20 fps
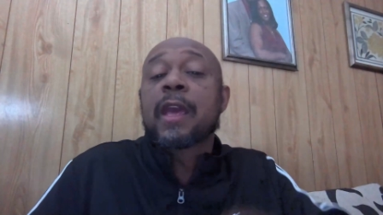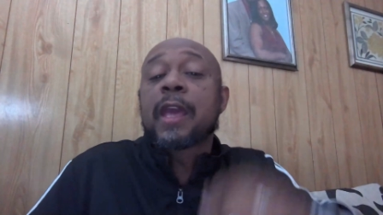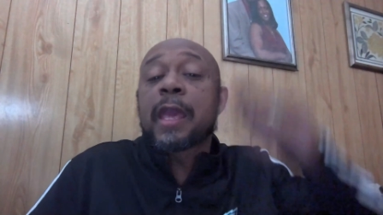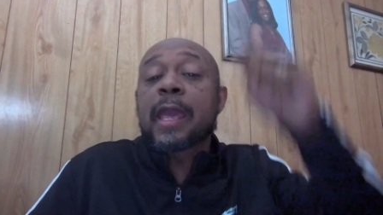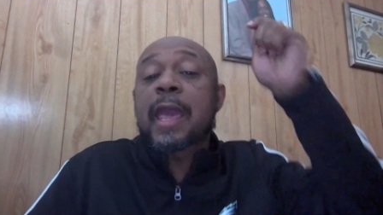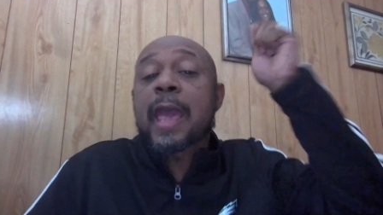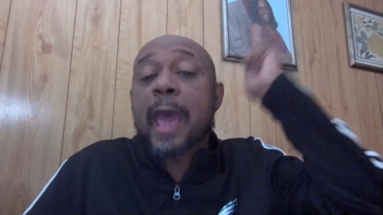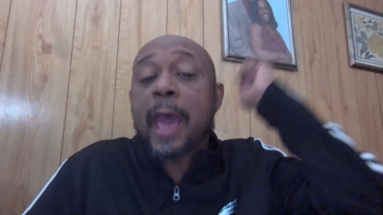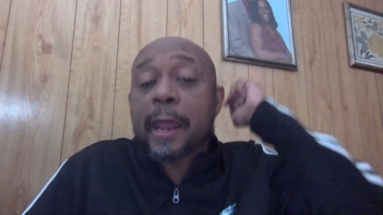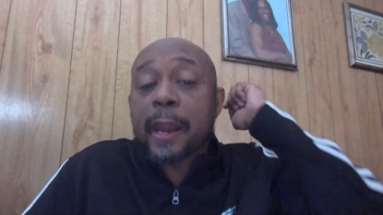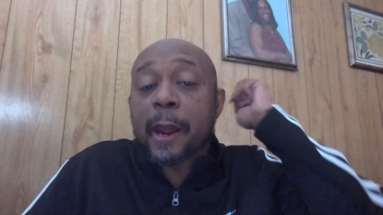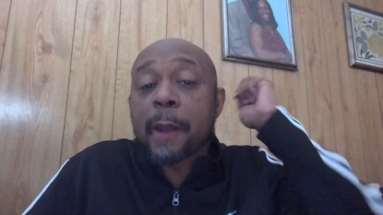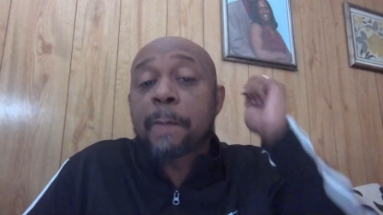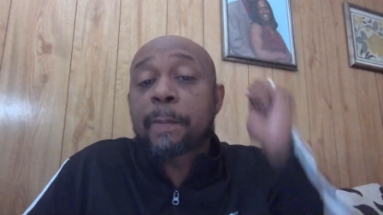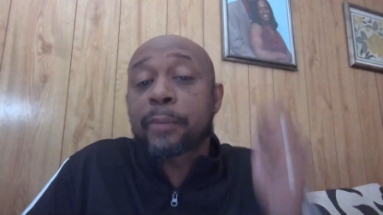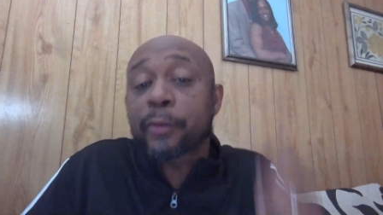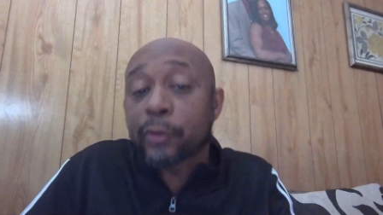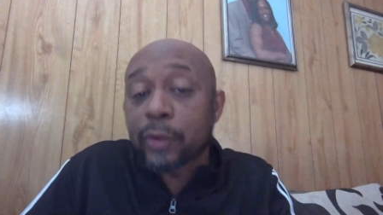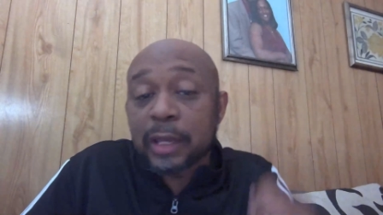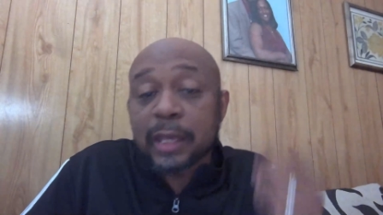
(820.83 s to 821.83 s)
He had a
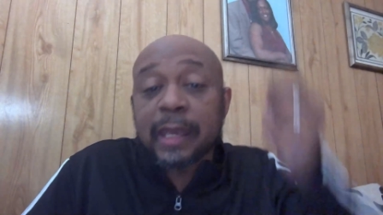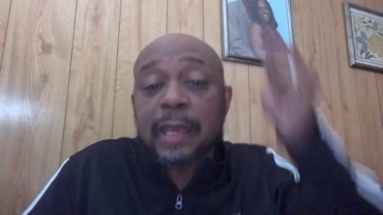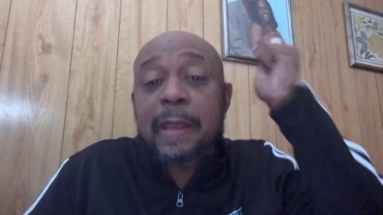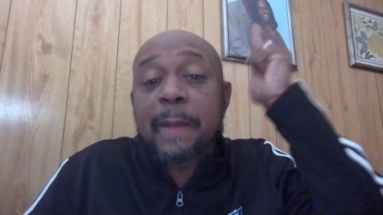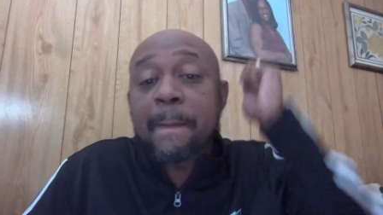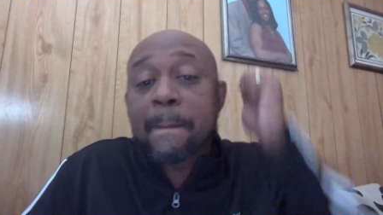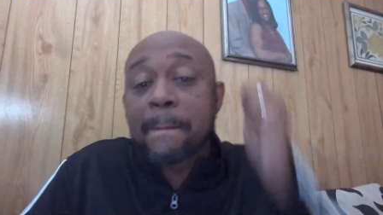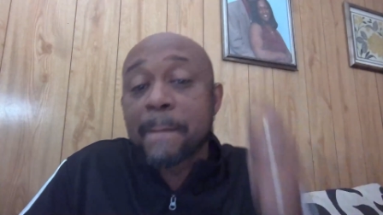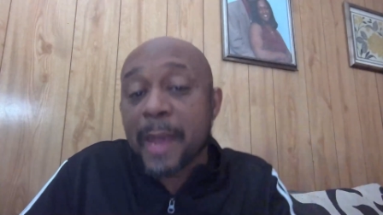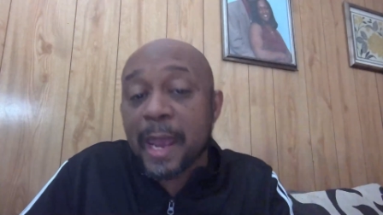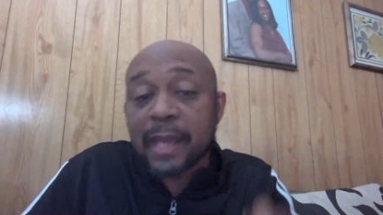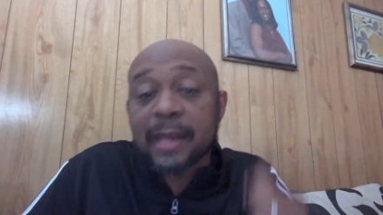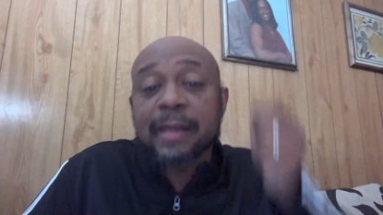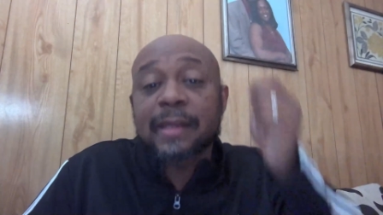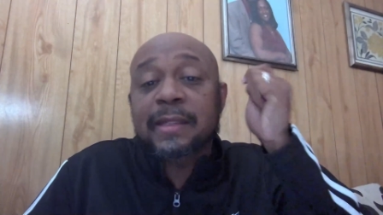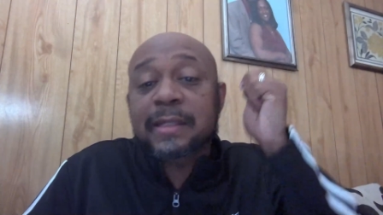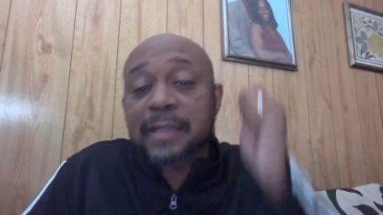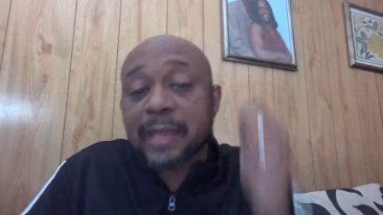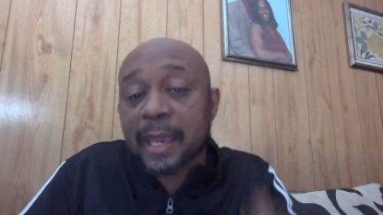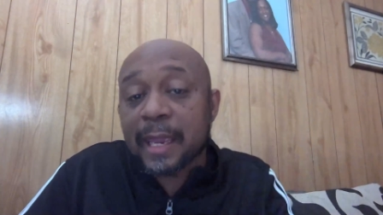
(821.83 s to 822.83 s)

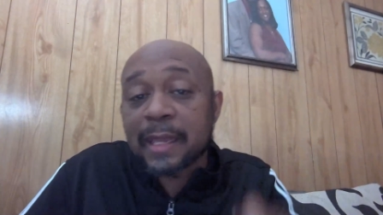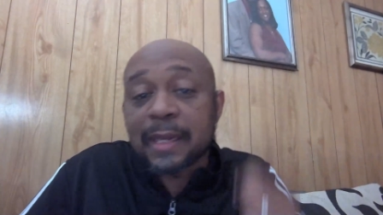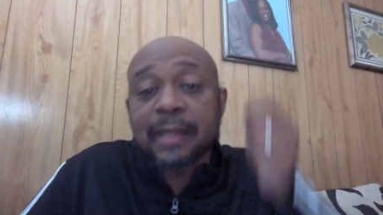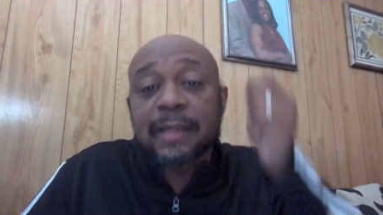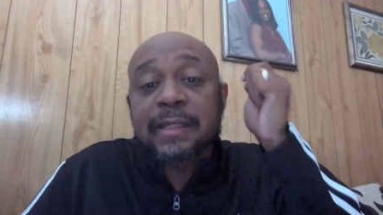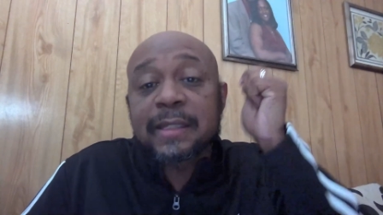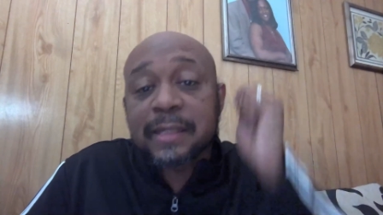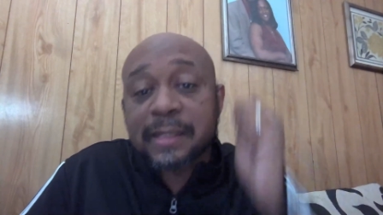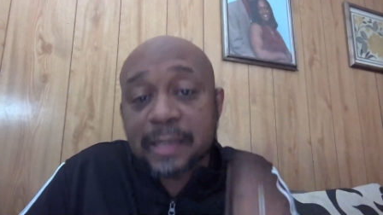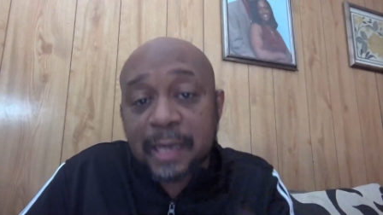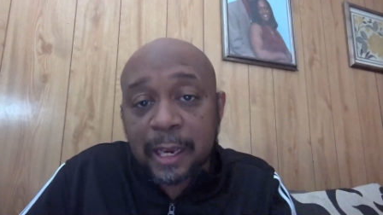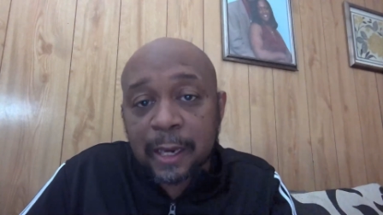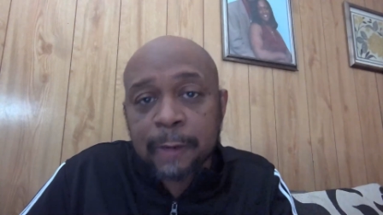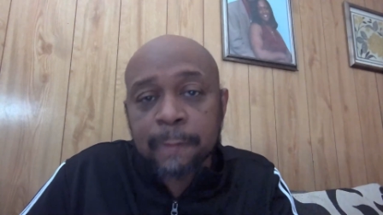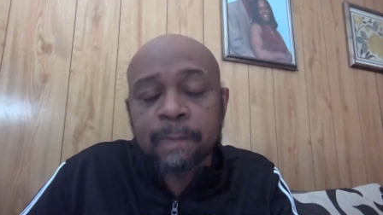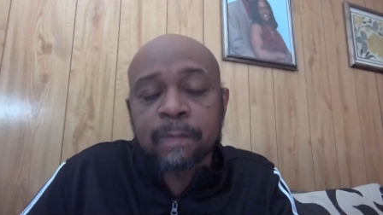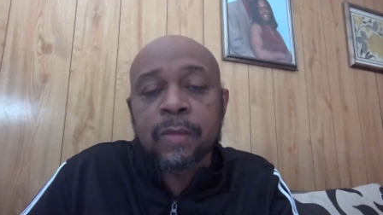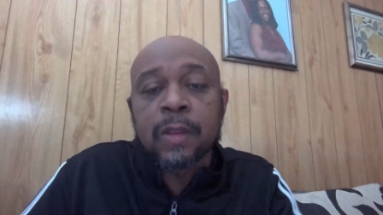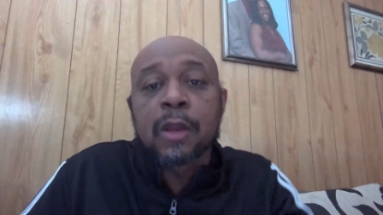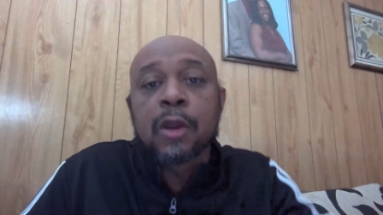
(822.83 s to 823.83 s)
premeditated
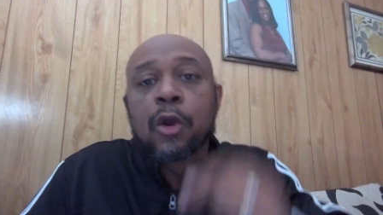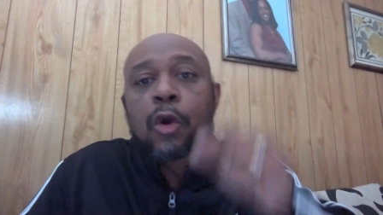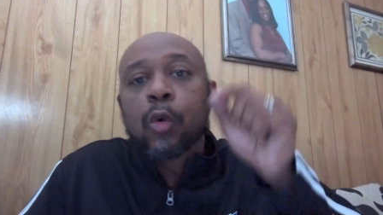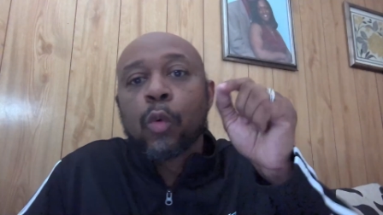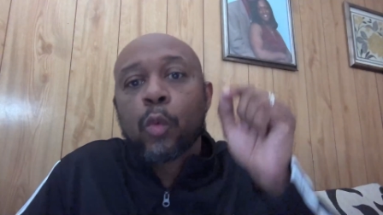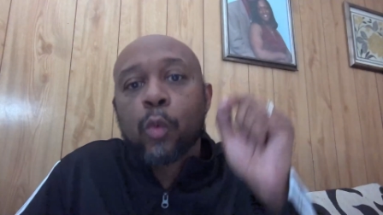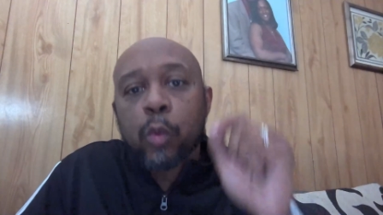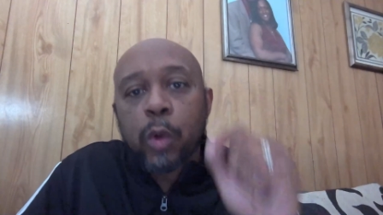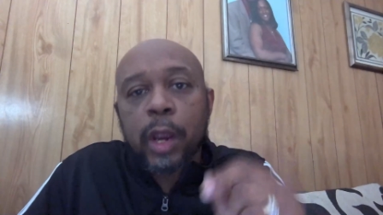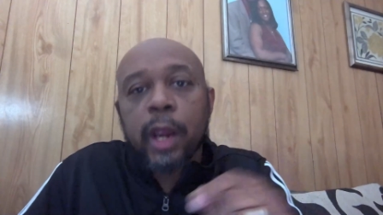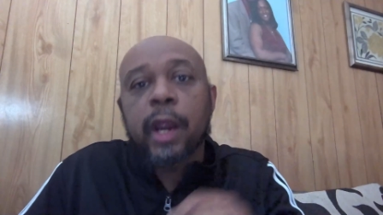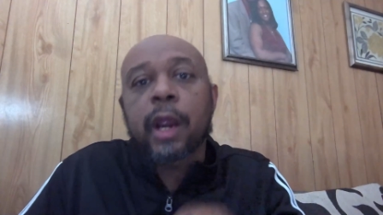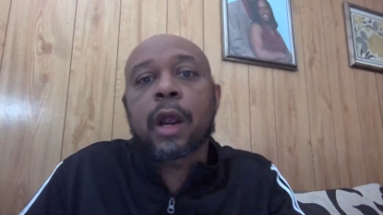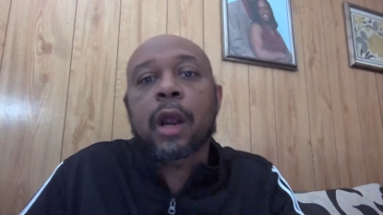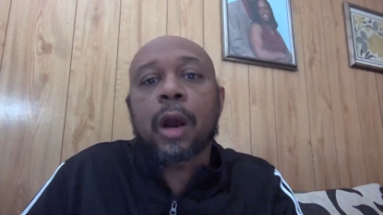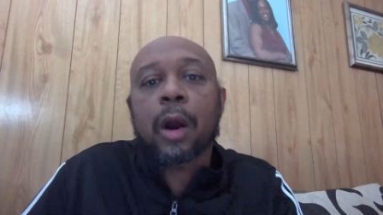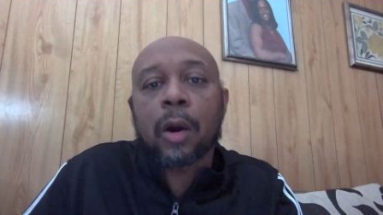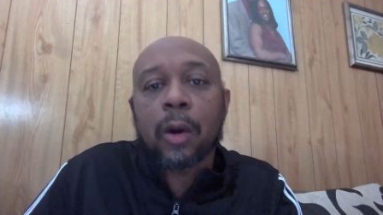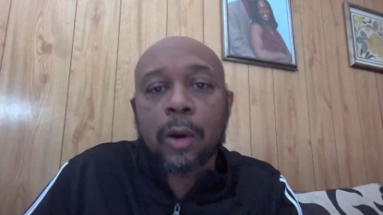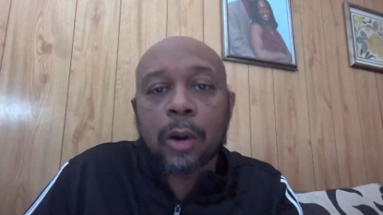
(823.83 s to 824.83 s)
sin.
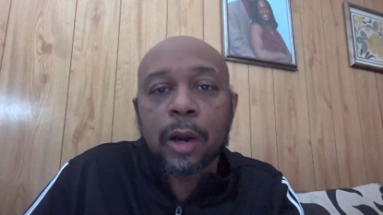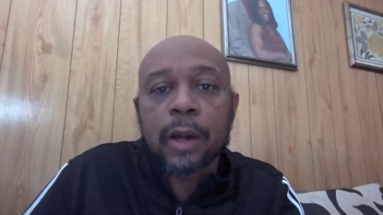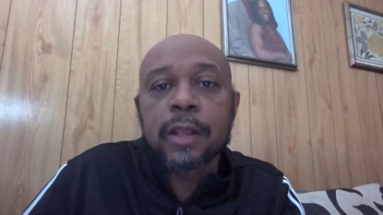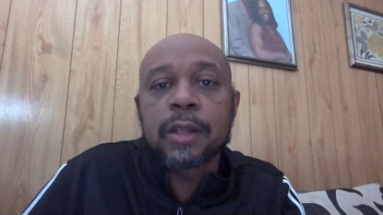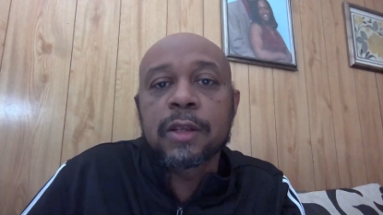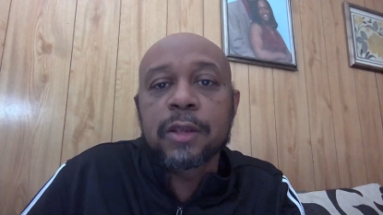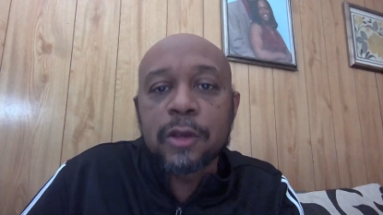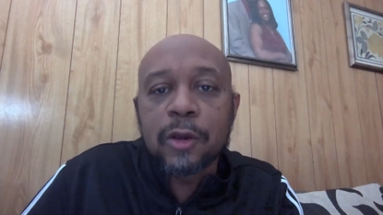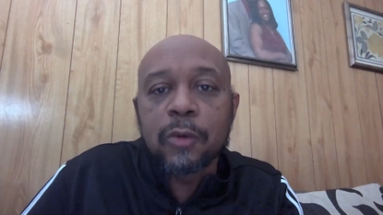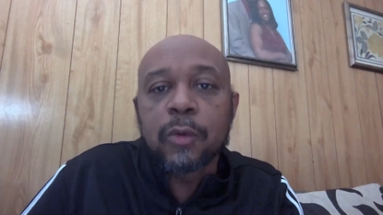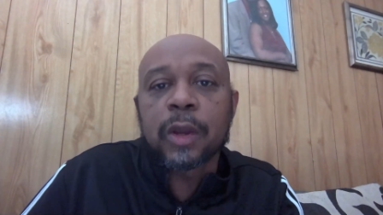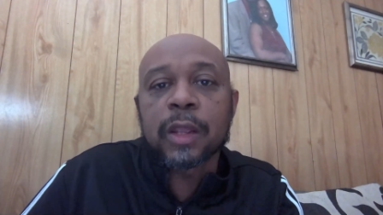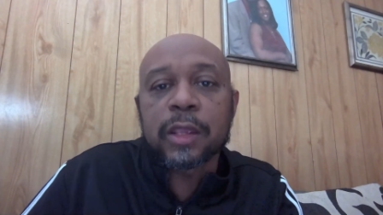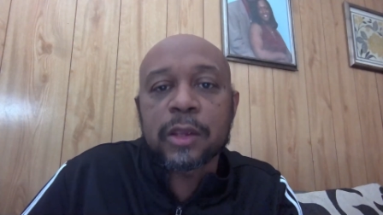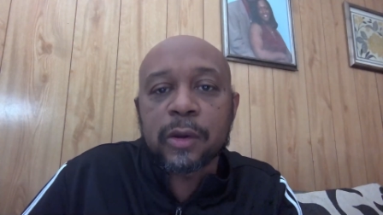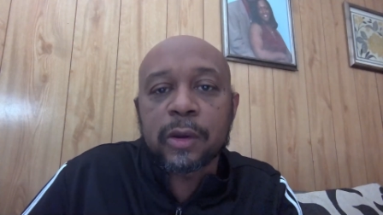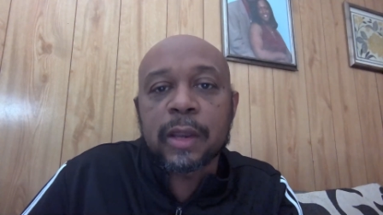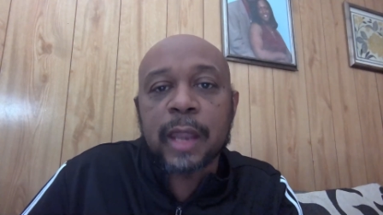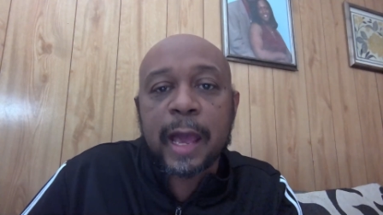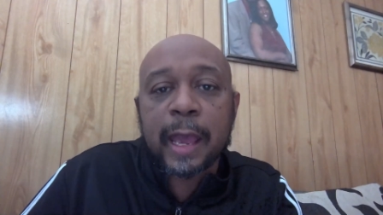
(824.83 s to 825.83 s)
Where are you in
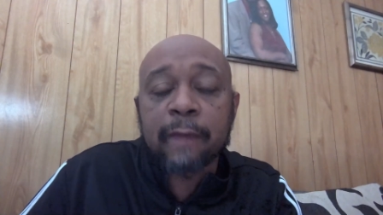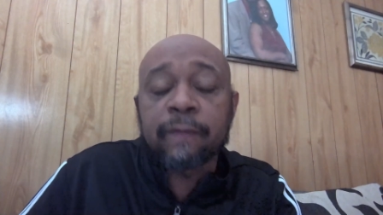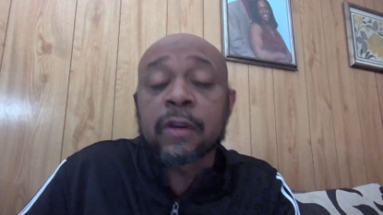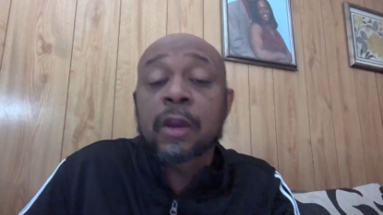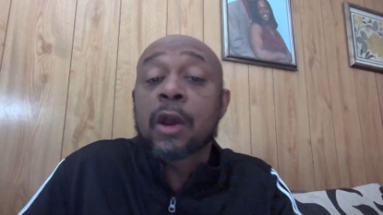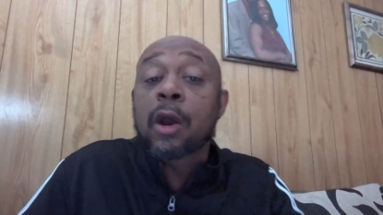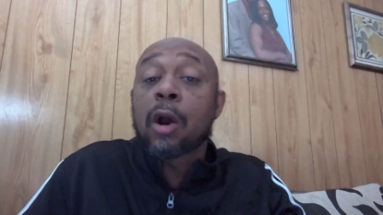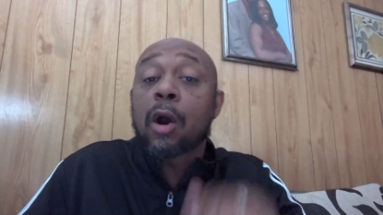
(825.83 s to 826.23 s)
your life?